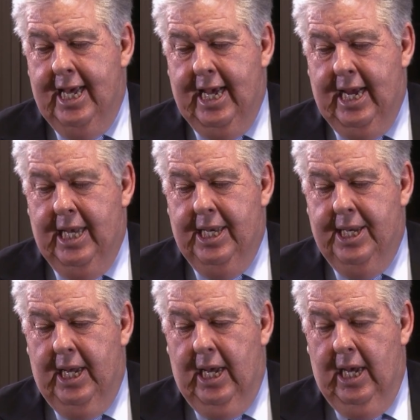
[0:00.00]
And
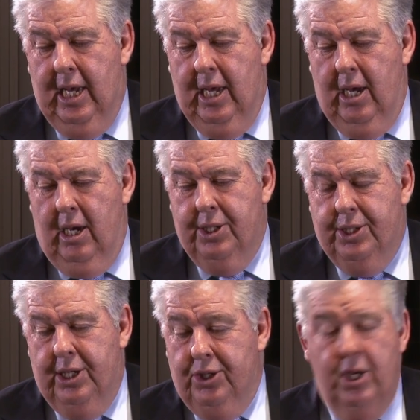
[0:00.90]
I
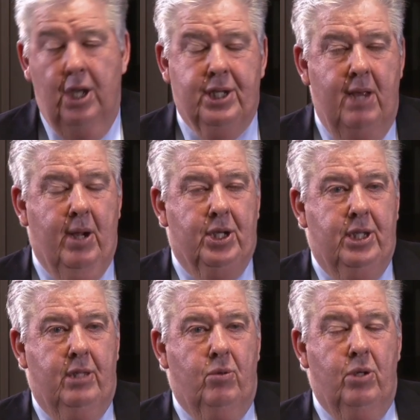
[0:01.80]
said, you don't say much
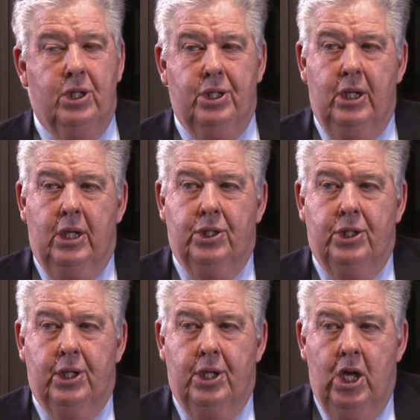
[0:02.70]
in the mornings, do you? And she
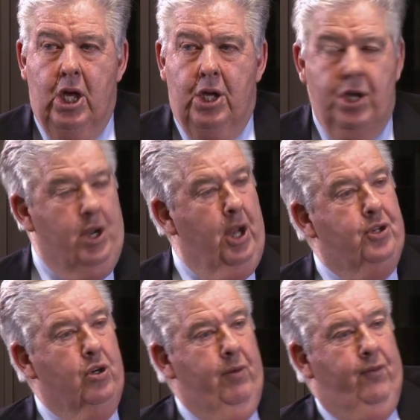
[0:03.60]
said, no, I don't
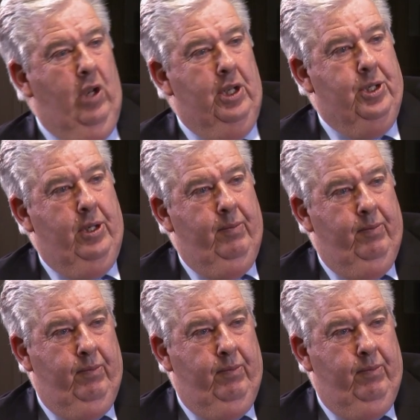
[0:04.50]
talk before lunchtime.